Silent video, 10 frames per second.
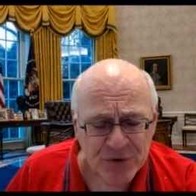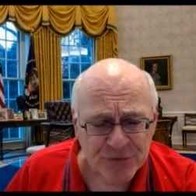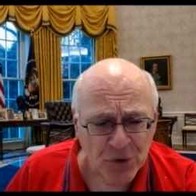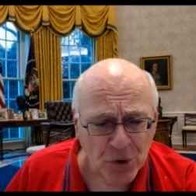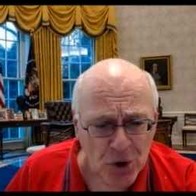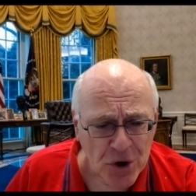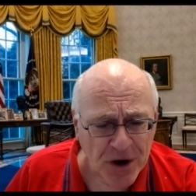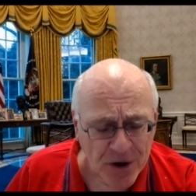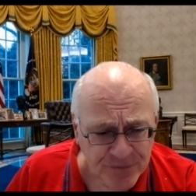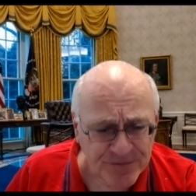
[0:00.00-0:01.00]
So long
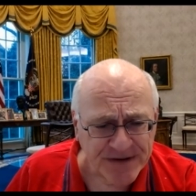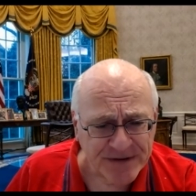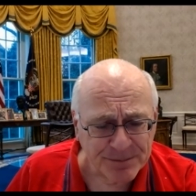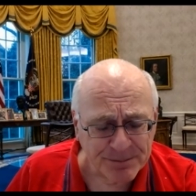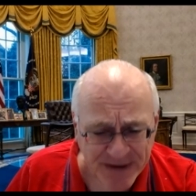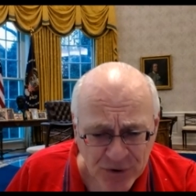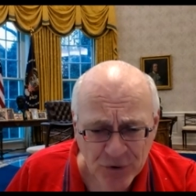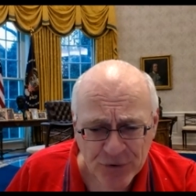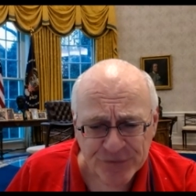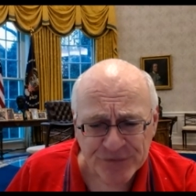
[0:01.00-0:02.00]
COVID is
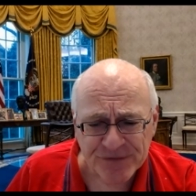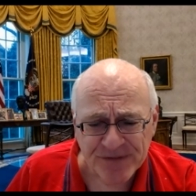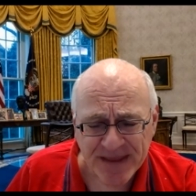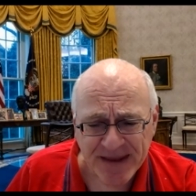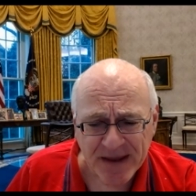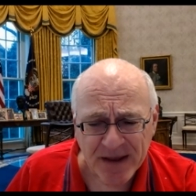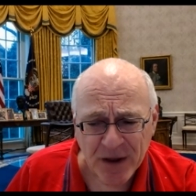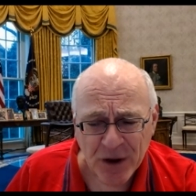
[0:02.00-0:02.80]
because the